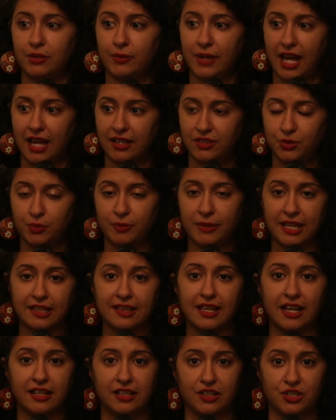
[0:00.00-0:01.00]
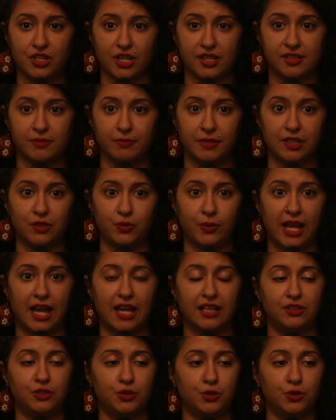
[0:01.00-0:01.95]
We had to make that adjustment. We had